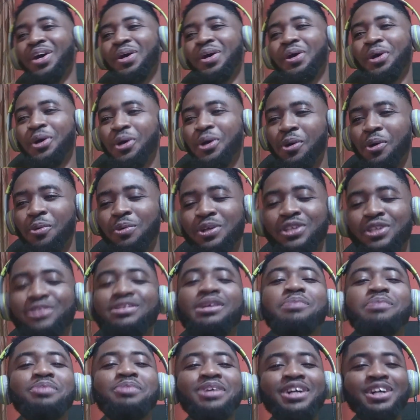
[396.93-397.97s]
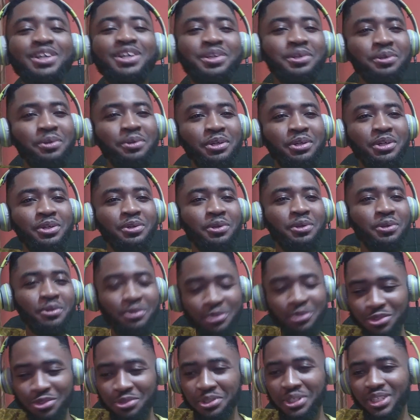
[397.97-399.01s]
Which rapper in your
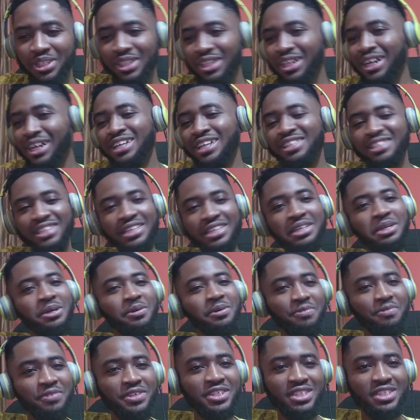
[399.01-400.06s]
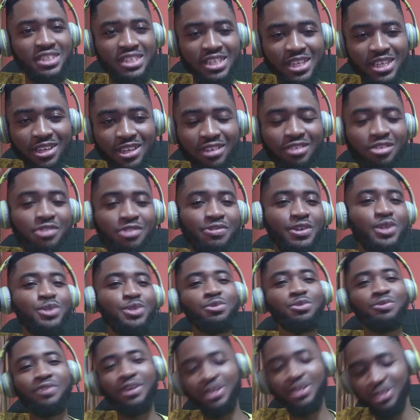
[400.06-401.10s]
country has AMVCA? Referring
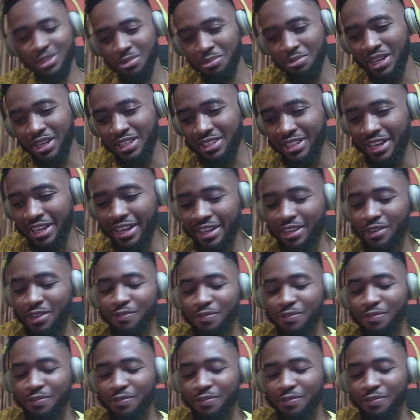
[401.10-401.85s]
to Faust the Bad Guy.